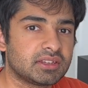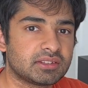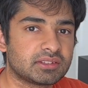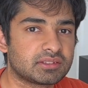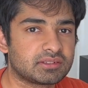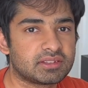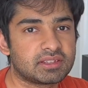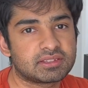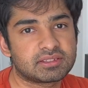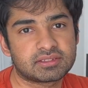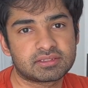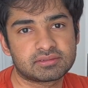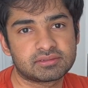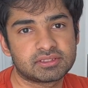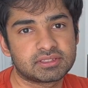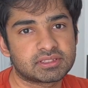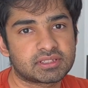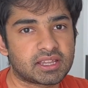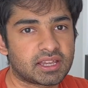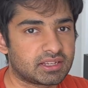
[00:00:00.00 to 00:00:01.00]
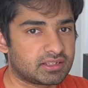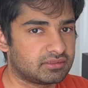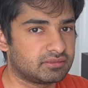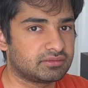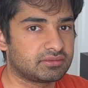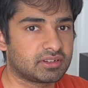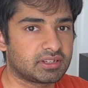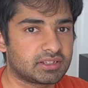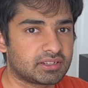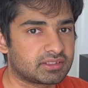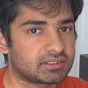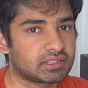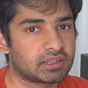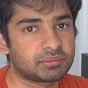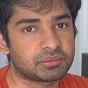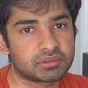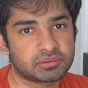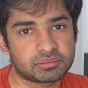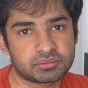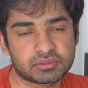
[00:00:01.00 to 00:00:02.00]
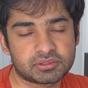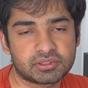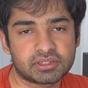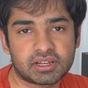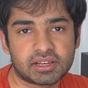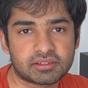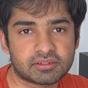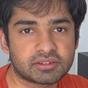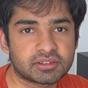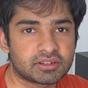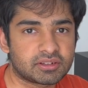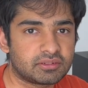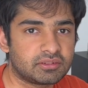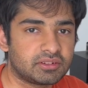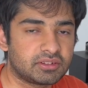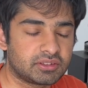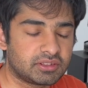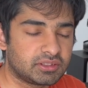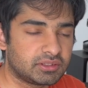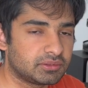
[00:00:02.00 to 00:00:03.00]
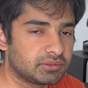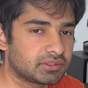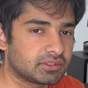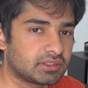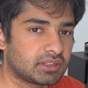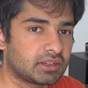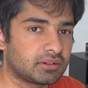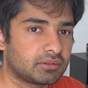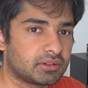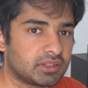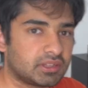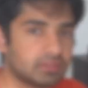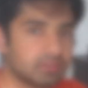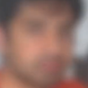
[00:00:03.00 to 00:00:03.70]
So that's just kind of unacceptable, and I couldn't really use it that way.